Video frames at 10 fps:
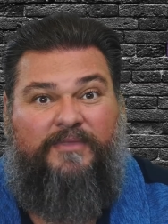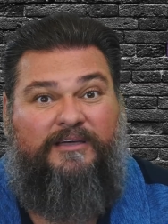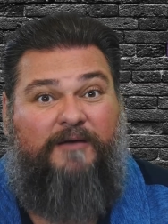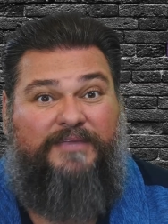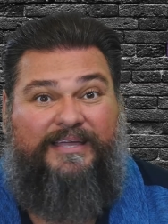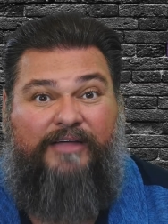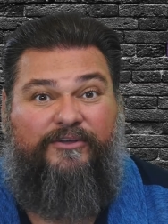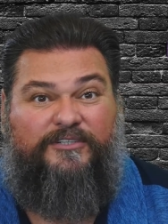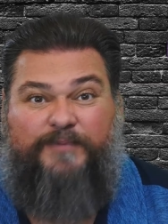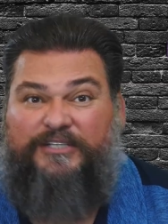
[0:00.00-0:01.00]
come
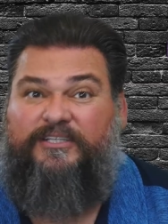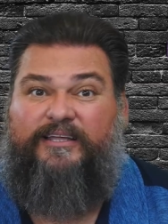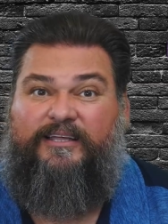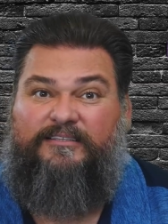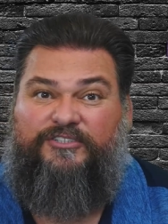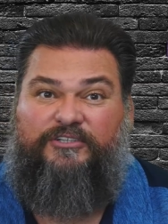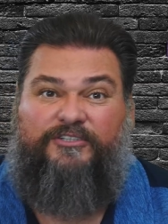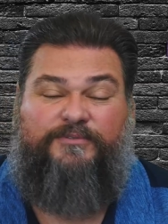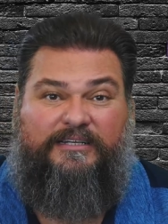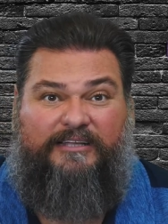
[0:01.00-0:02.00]
together, especially in the
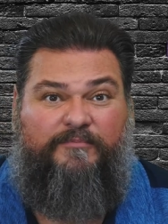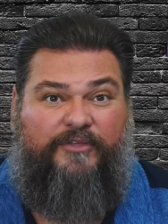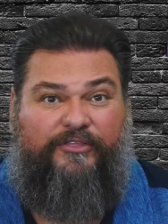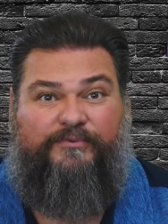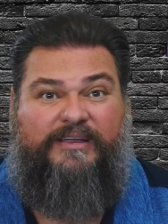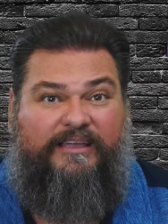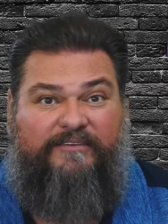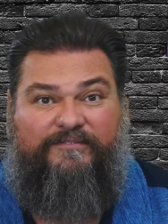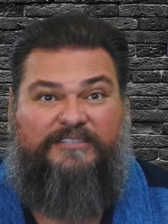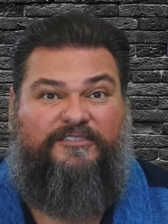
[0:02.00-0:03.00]
Shalosh Regalim, the
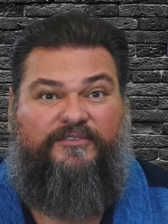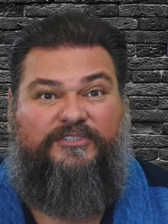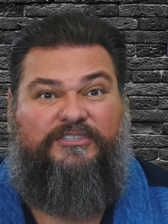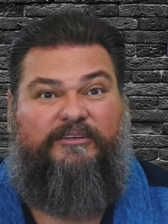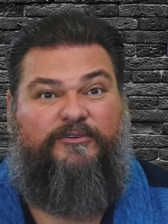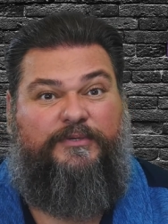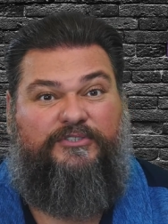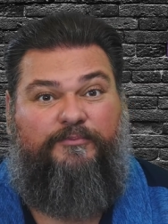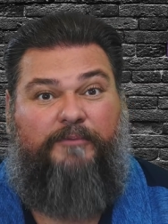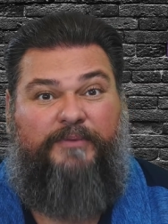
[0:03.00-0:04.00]
three festivals that they were
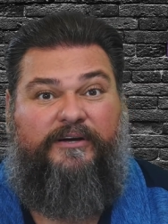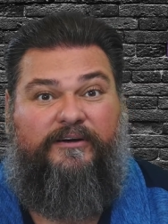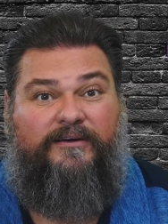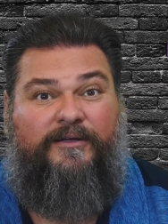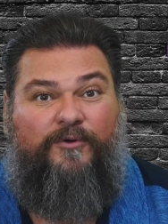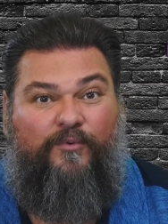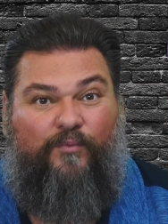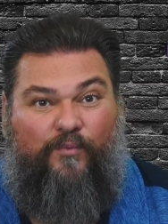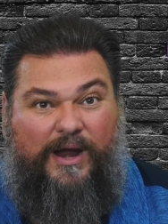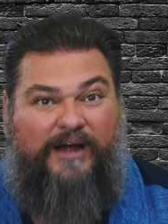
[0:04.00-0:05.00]
supposed to appear
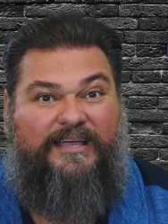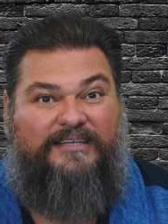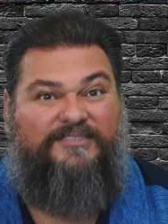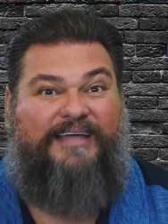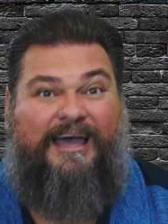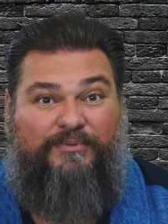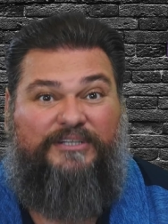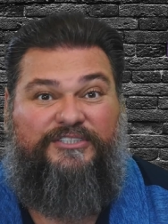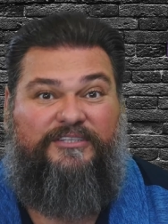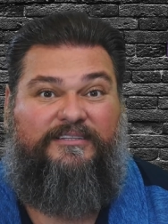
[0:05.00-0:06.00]
where he
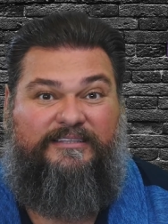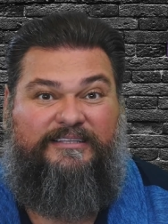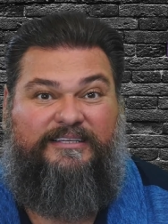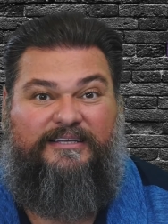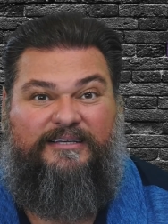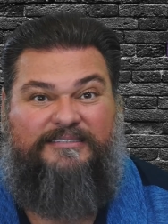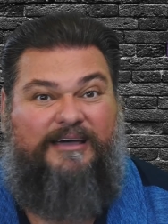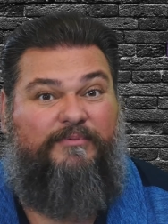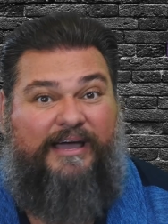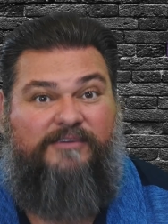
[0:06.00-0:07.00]
established the uh,
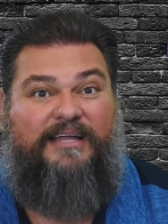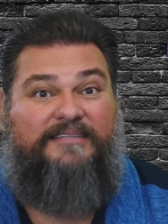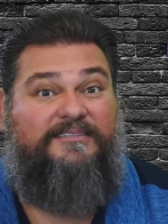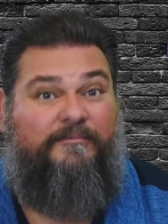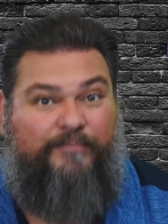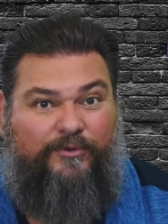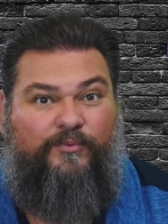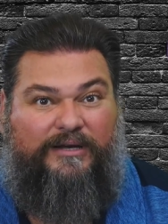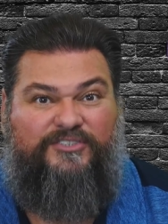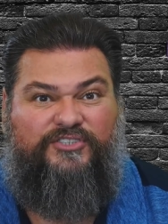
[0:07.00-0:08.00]
tabernacle and temple
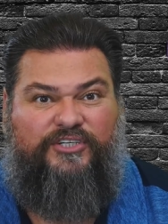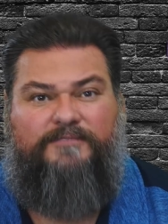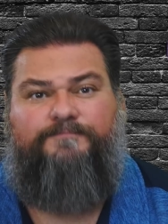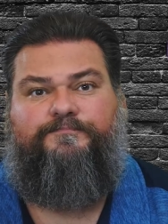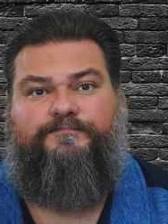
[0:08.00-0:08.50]
when it stood?